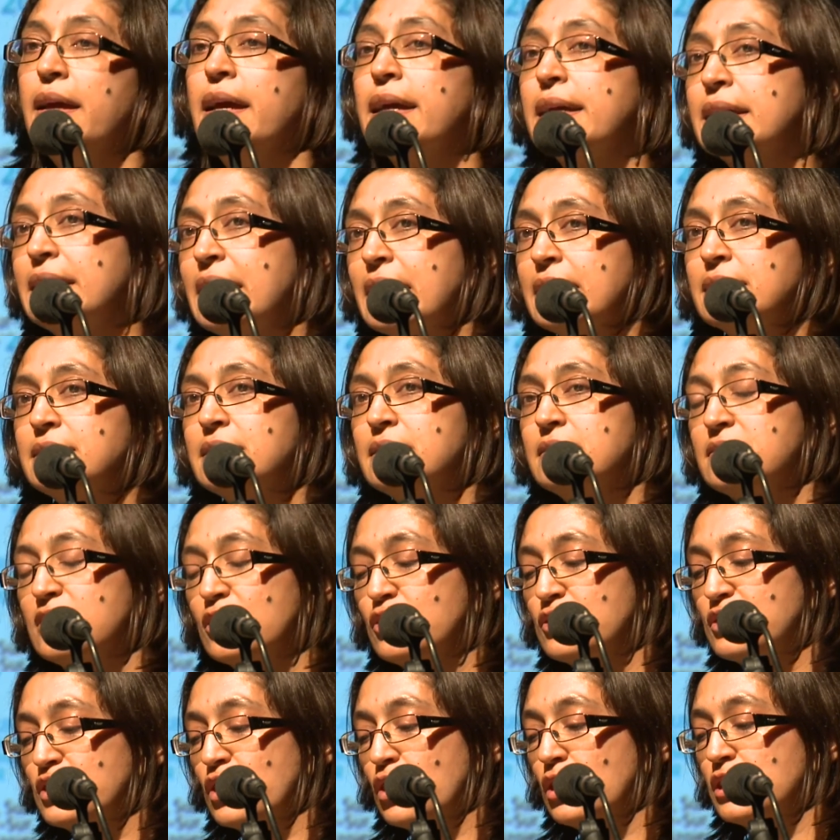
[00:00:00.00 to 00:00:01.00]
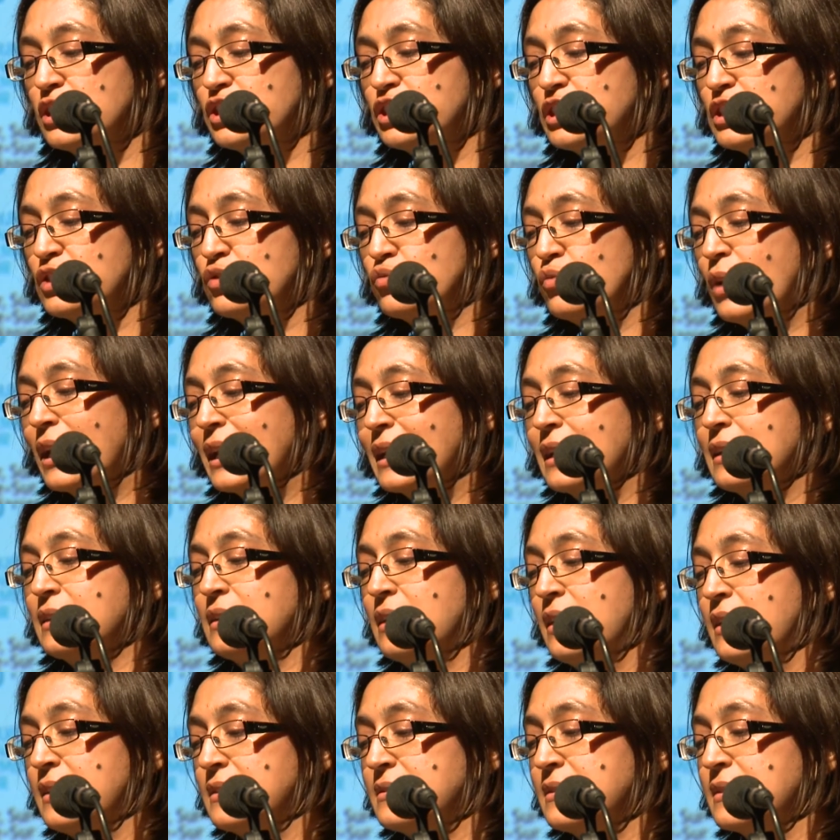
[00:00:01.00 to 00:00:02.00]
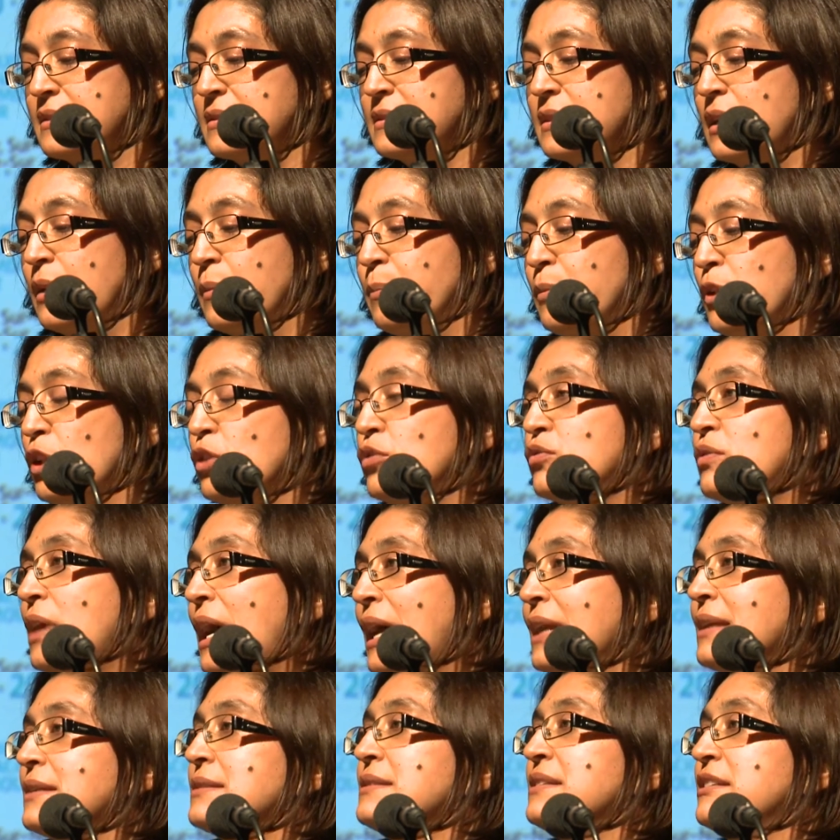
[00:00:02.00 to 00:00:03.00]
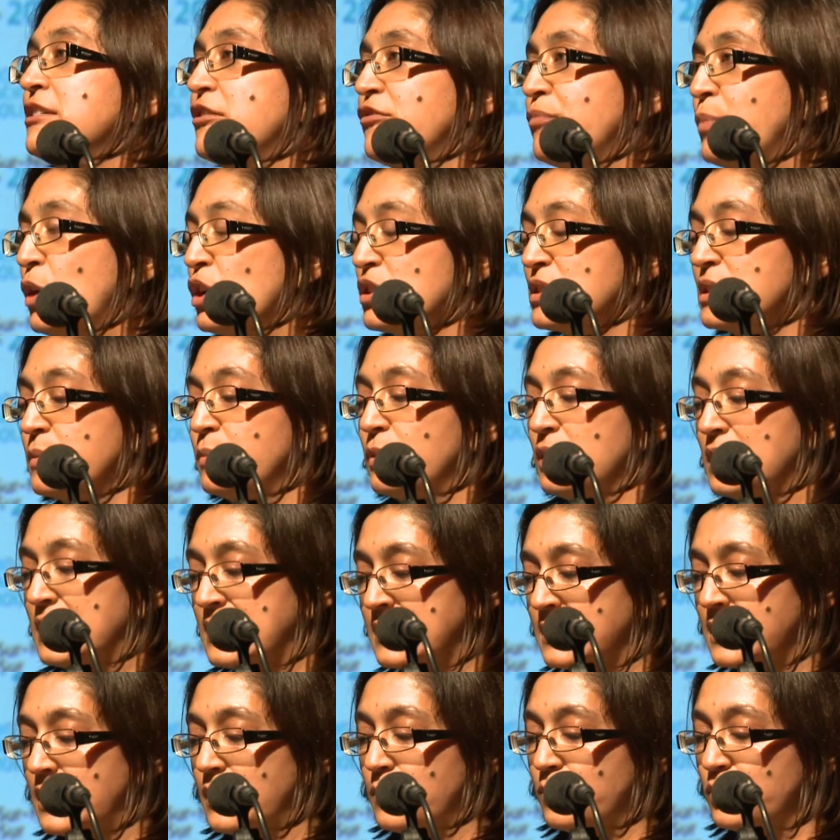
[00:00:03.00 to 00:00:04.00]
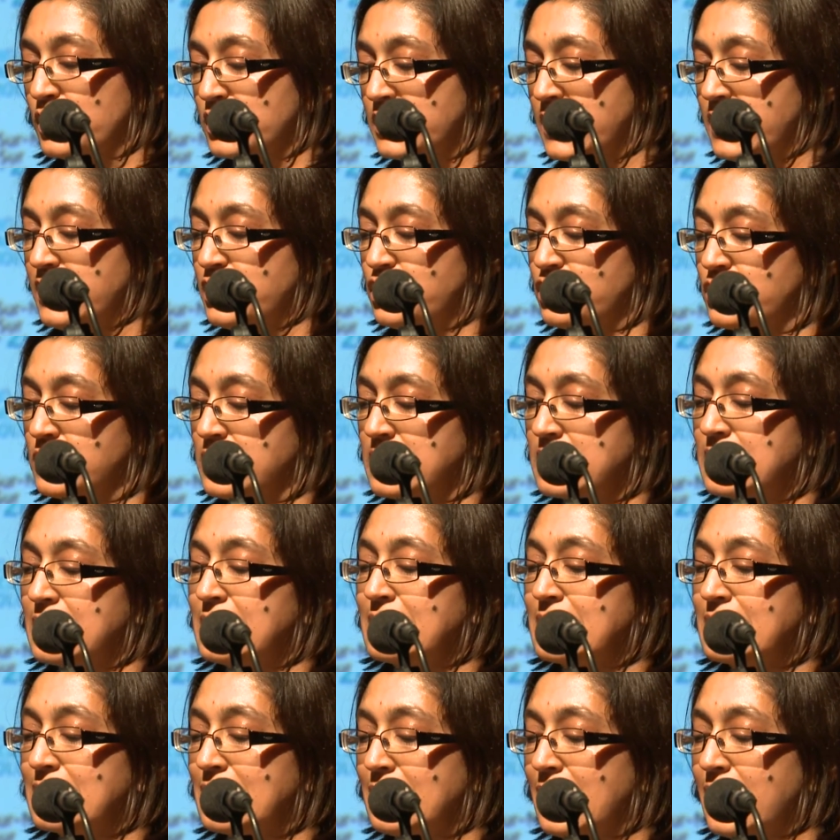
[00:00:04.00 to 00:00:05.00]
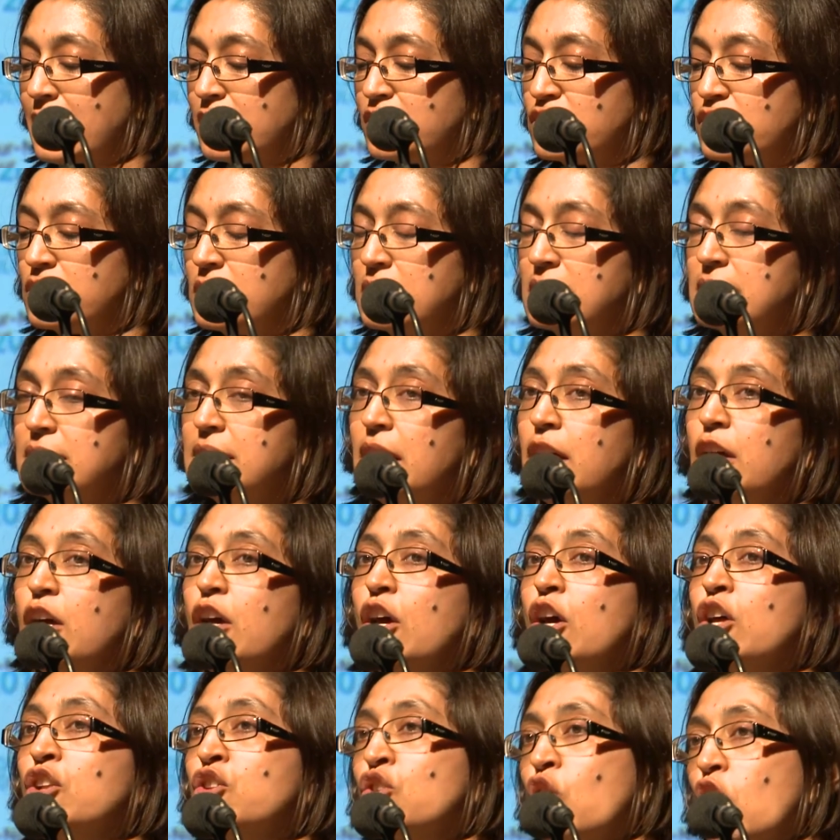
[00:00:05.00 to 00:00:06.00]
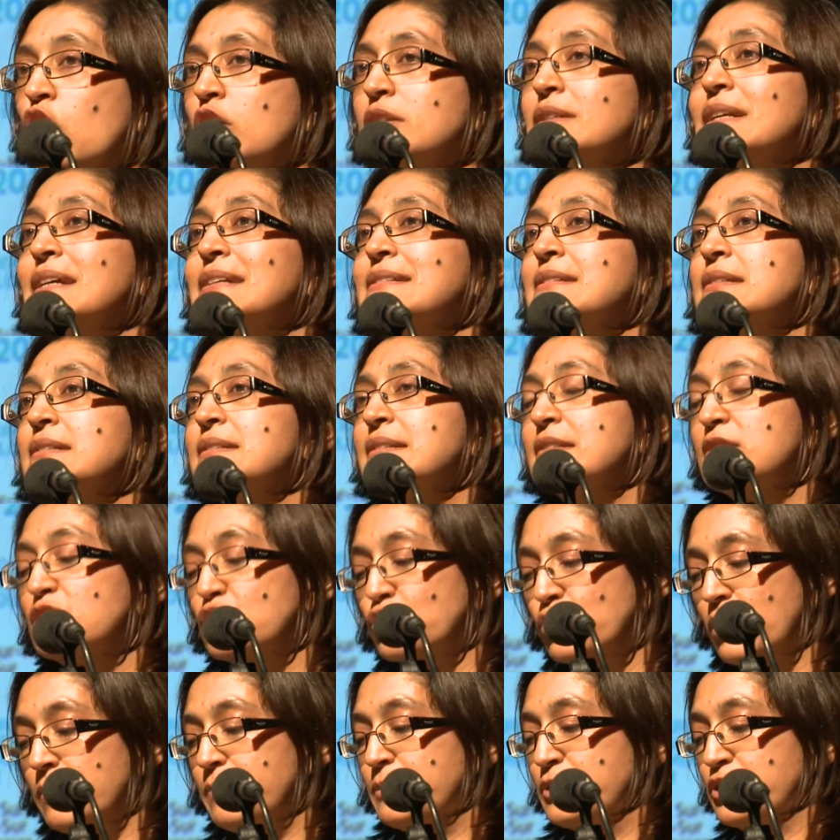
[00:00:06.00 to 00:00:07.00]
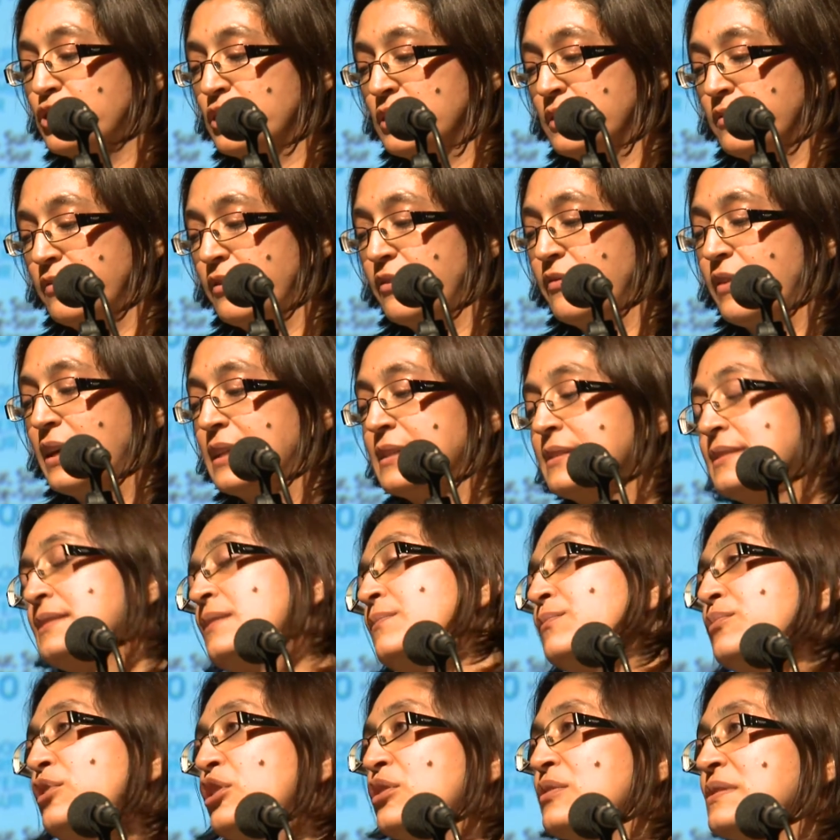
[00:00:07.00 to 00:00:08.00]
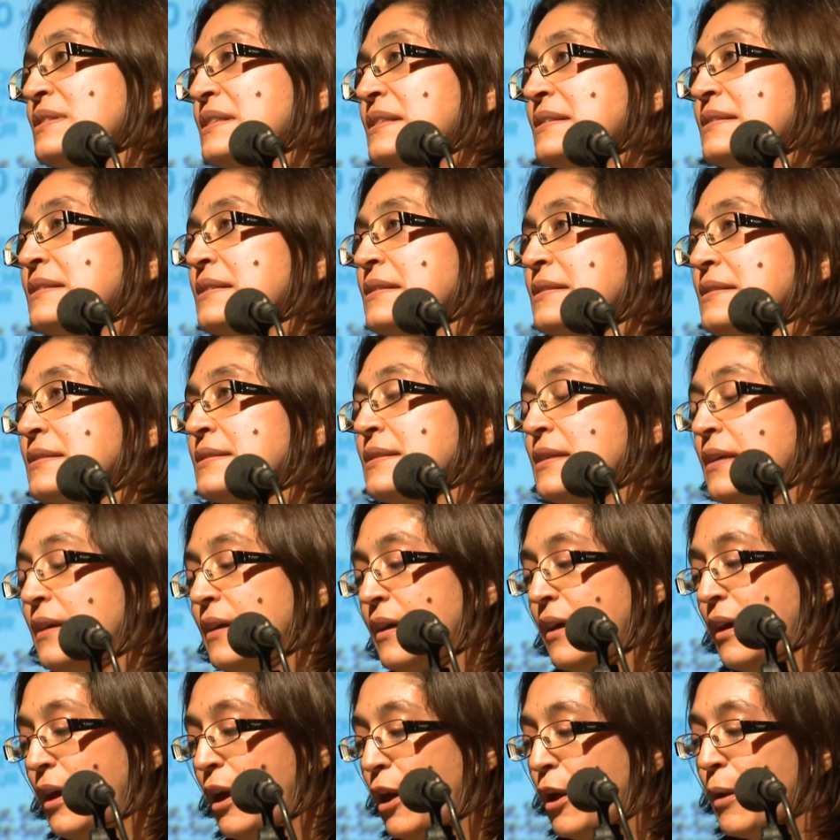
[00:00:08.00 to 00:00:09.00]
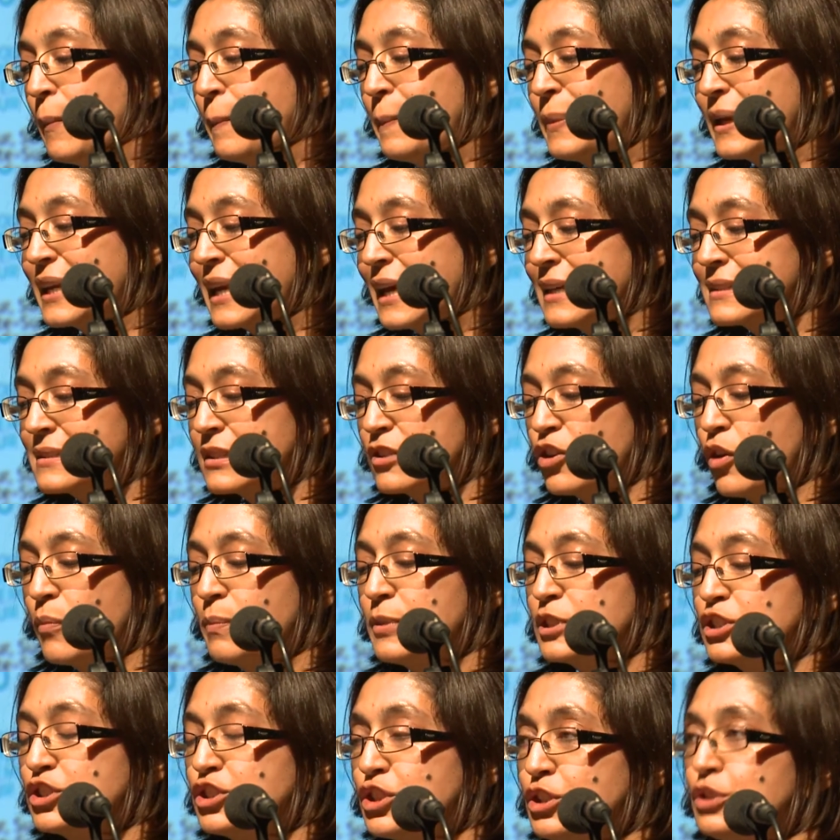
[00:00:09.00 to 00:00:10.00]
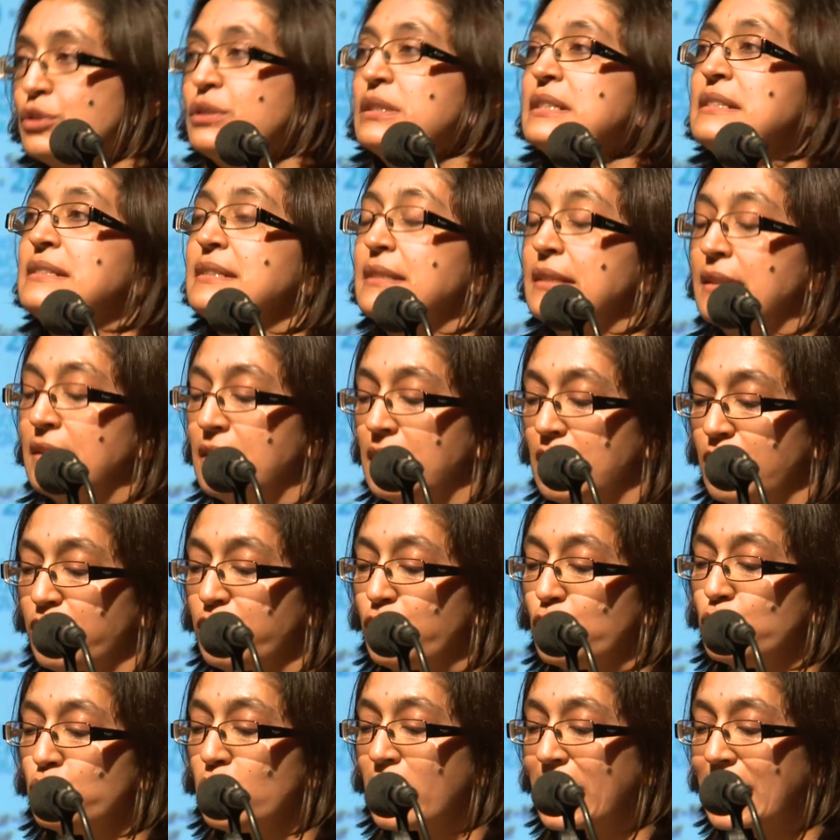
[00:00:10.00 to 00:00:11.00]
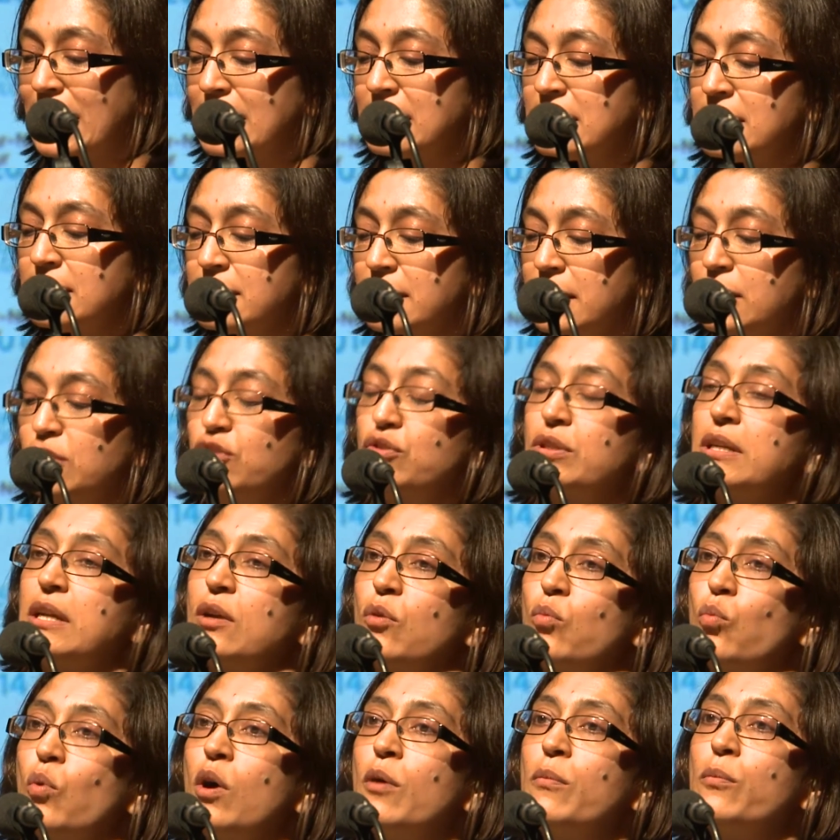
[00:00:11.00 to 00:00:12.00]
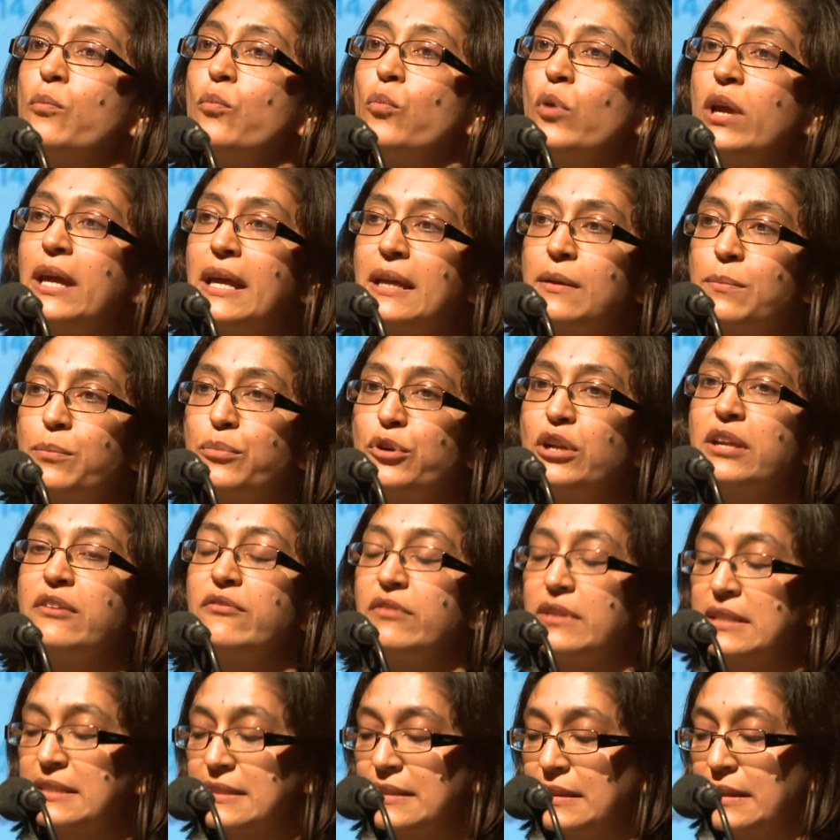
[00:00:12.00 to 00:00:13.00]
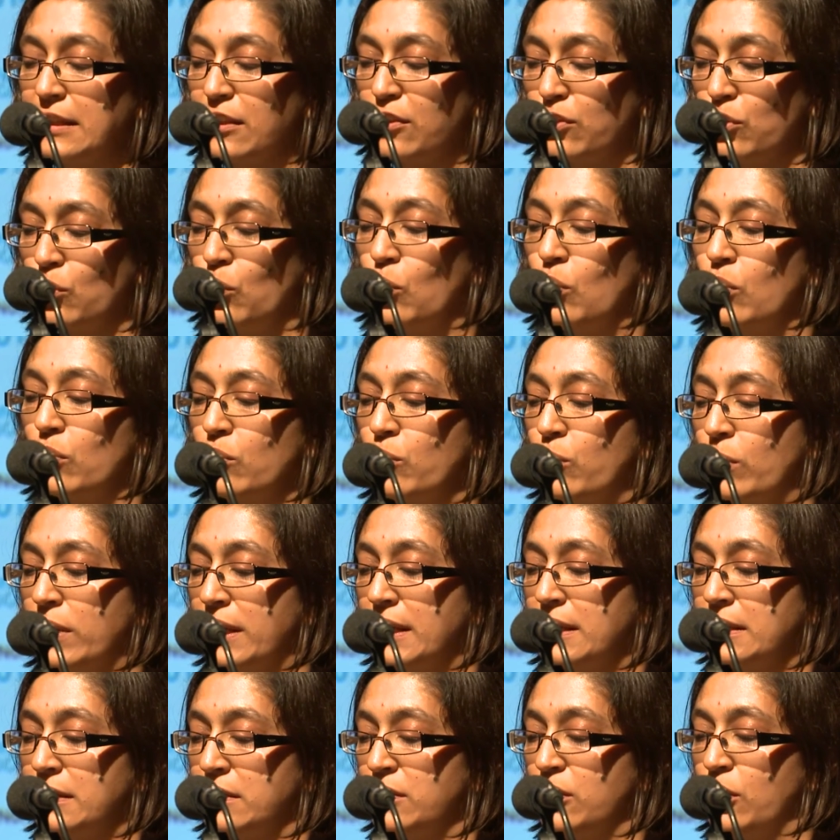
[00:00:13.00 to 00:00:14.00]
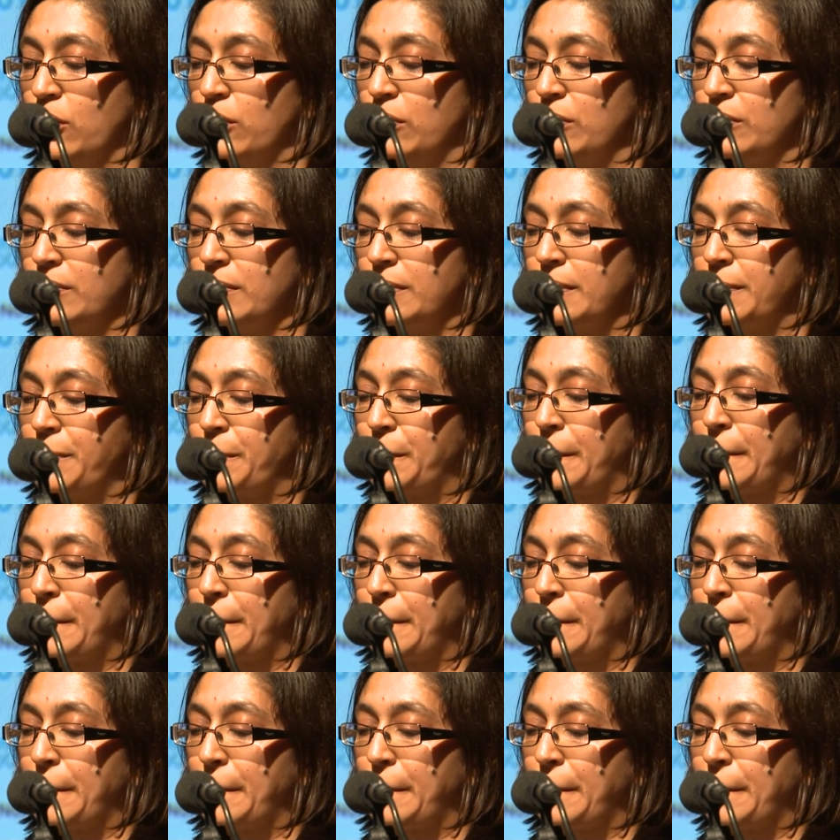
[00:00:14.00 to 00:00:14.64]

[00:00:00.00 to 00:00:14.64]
Connected sociologies recognizes a plurality of possible interpretations and selections, not as a description of events and processes, but as an opportunity for reconsidering what we had previously thought we had known.